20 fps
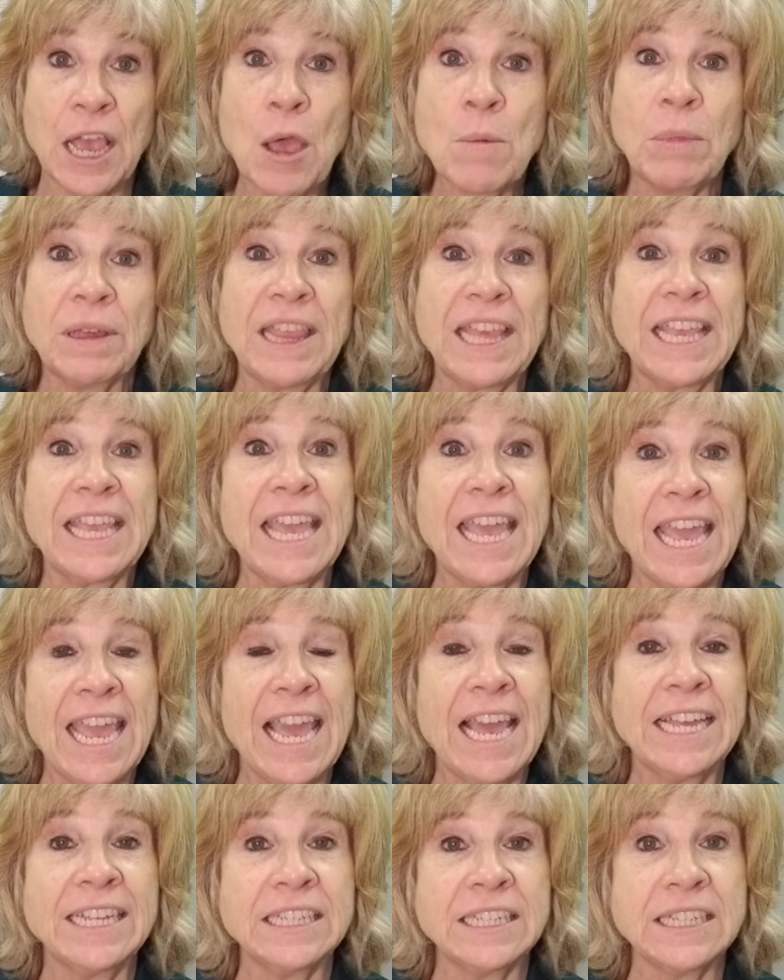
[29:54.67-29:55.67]
but they
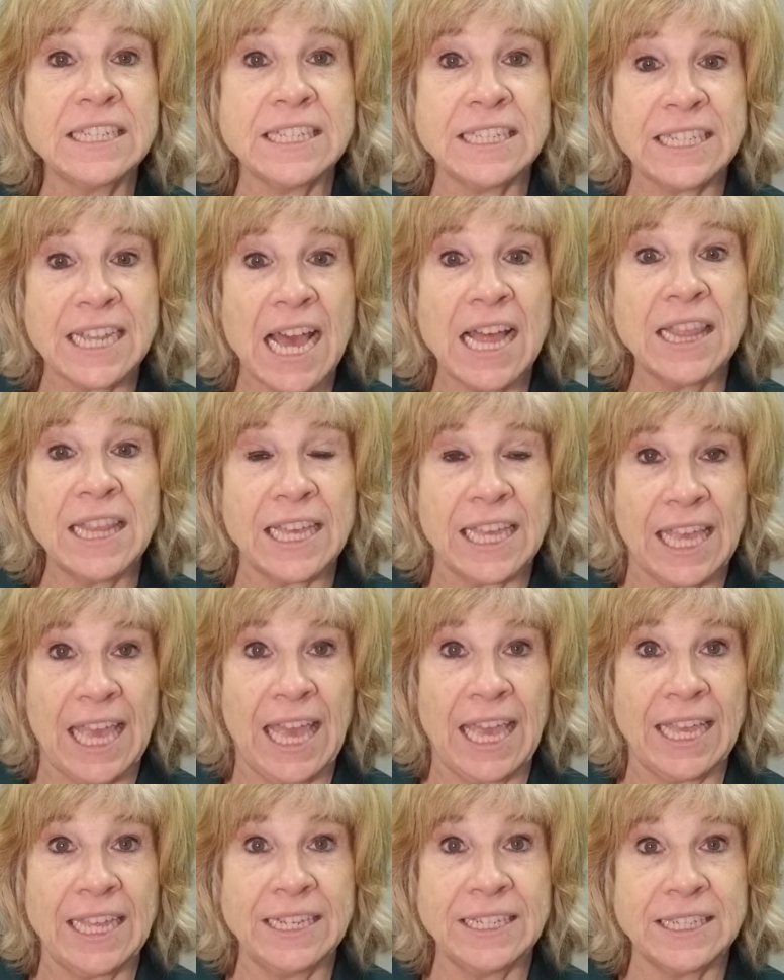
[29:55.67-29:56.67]
can't
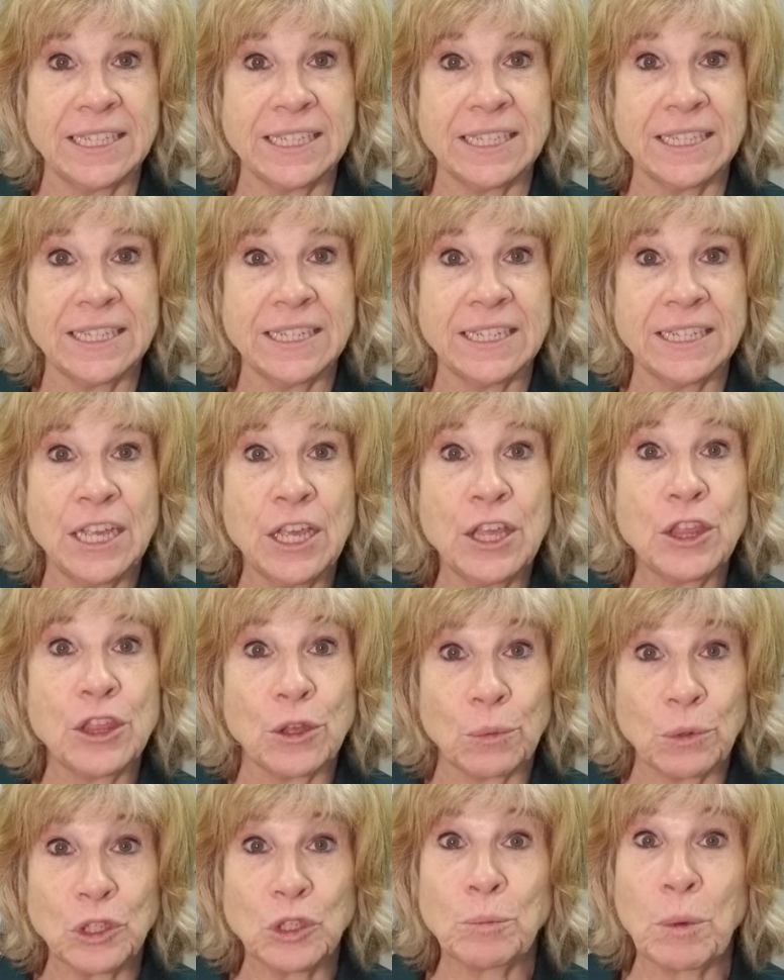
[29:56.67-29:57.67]
delegate the
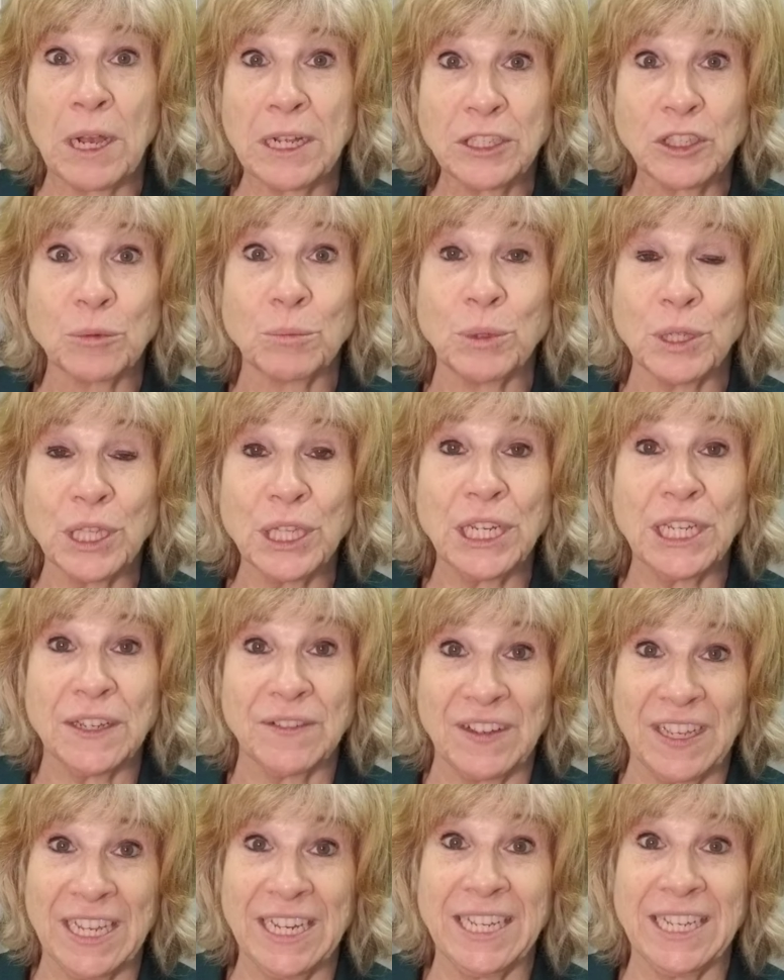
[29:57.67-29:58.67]
responsibility
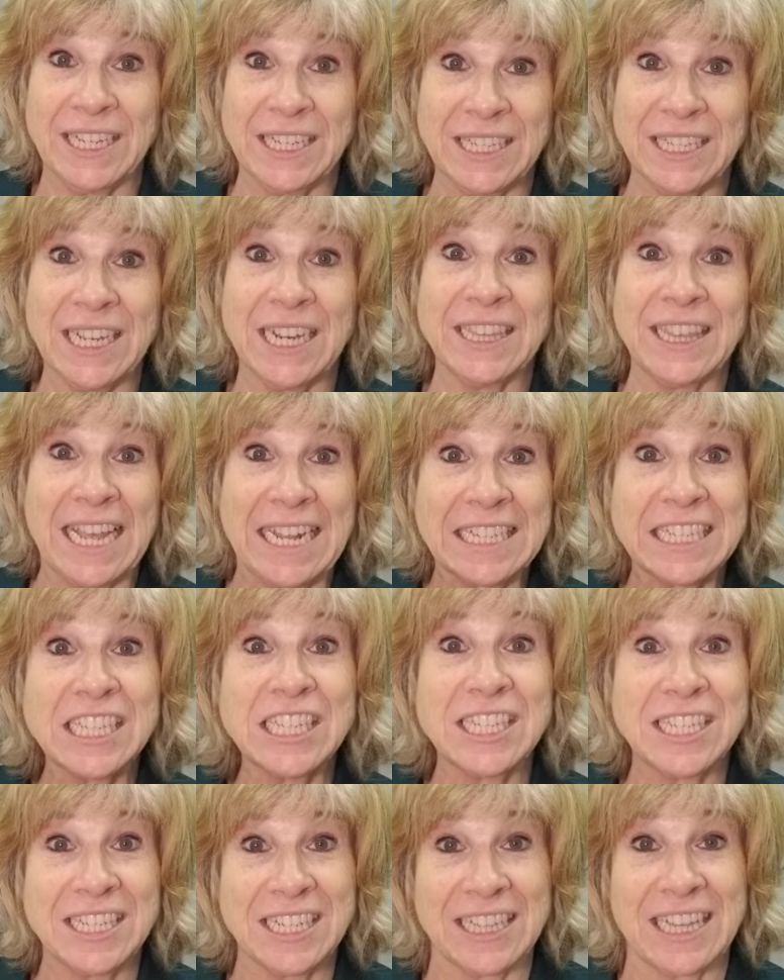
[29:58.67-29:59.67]
of getting it done, that's
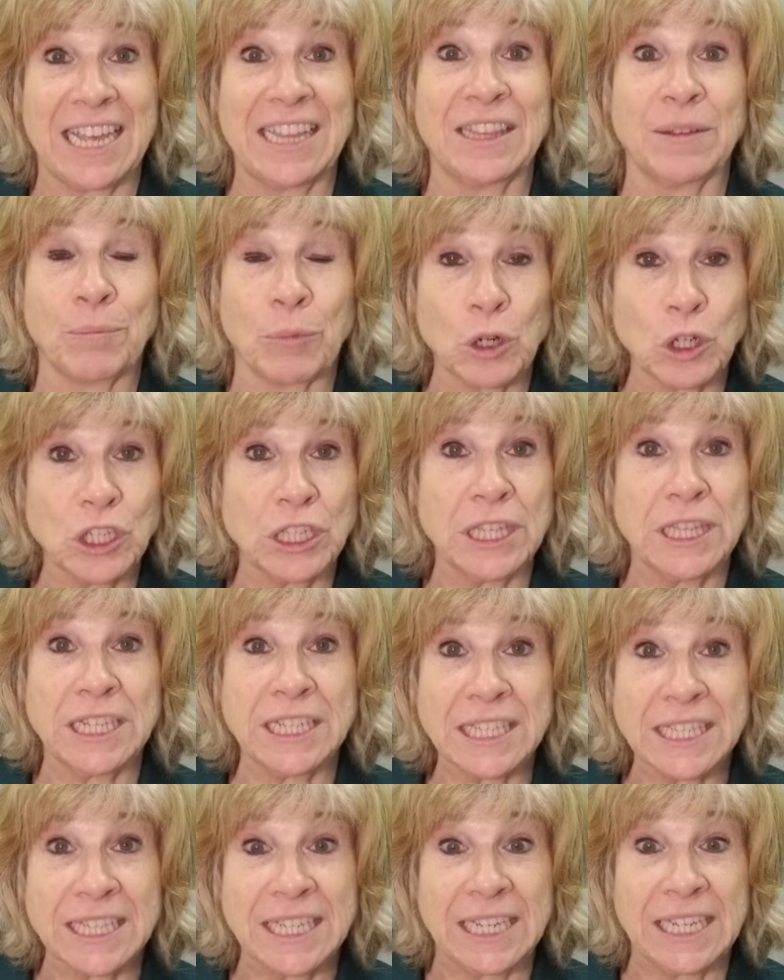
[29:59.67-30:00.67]
still on the person
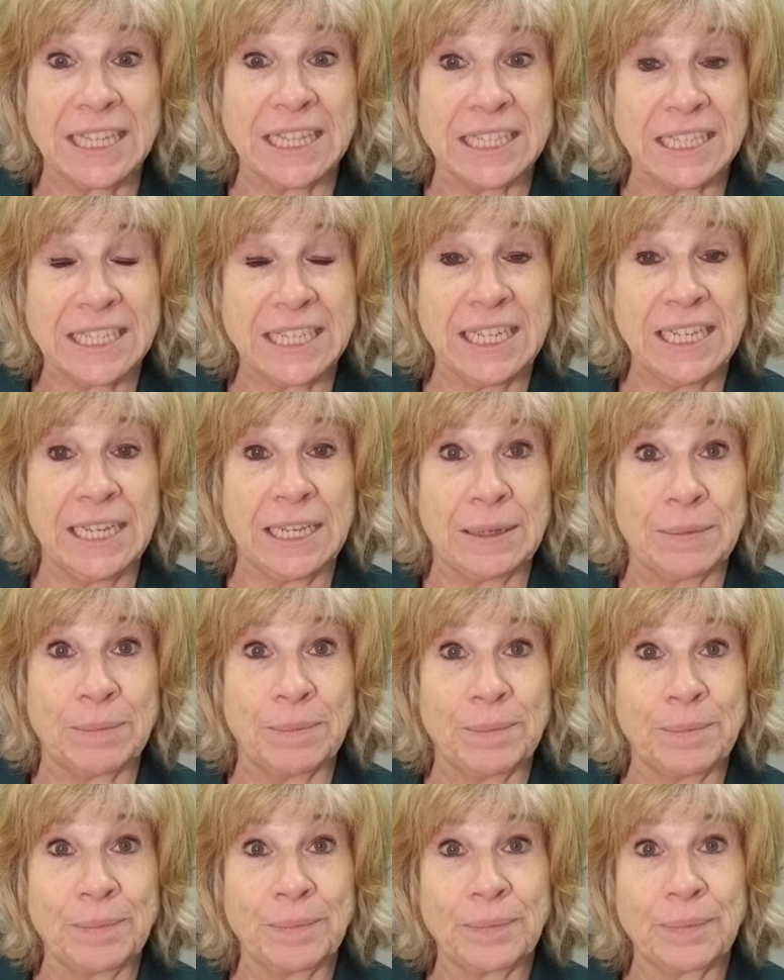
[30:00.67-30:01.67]
that's leading the team.
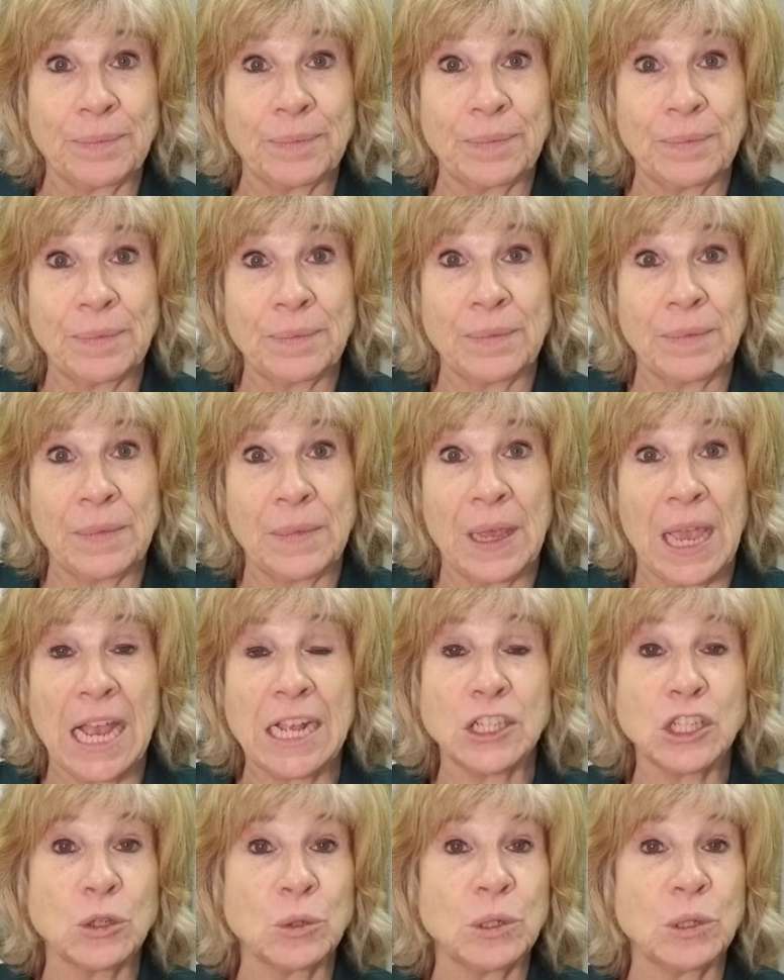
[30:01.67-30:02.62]
And so